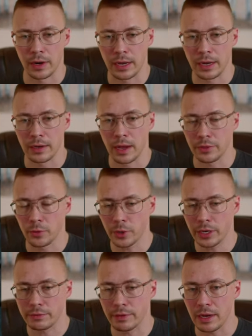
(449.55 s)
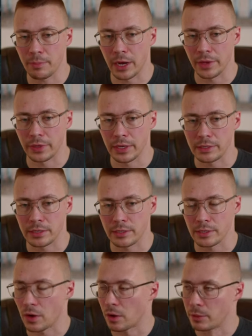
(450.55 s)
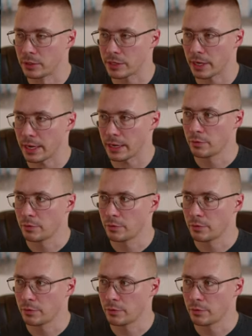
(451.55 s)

And the way to think about this is almost like,